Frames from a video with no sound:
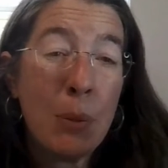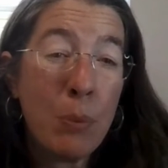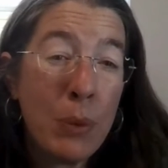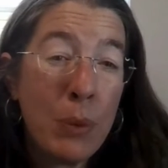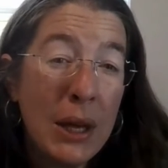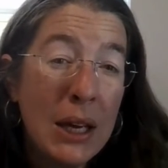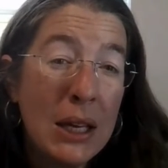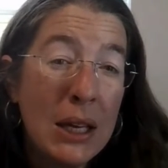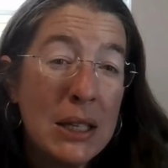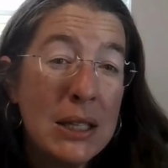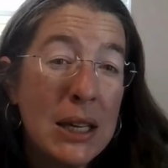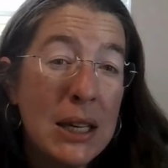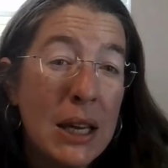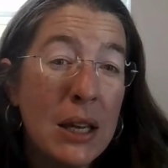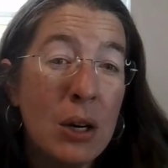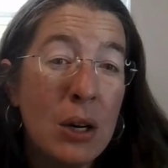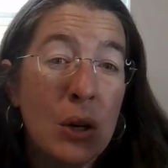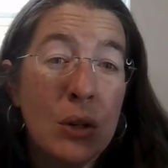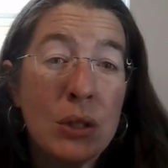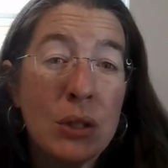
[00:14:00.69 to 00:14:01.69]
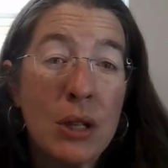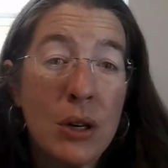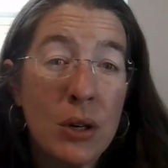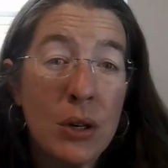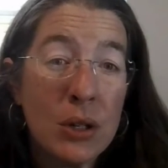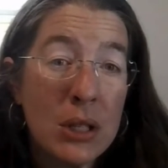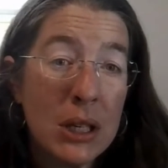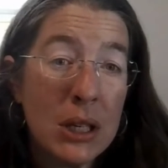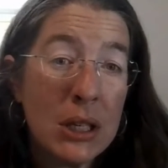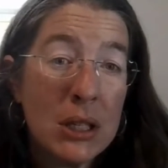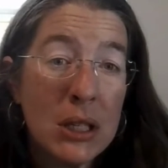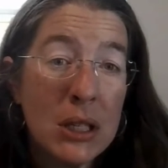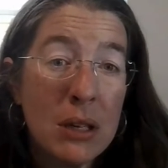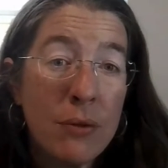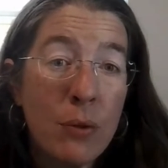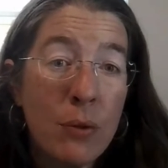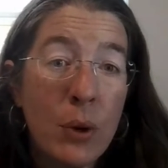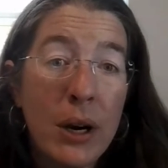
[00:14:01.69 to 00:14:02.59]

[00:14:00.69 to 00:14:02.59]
big containers that are 64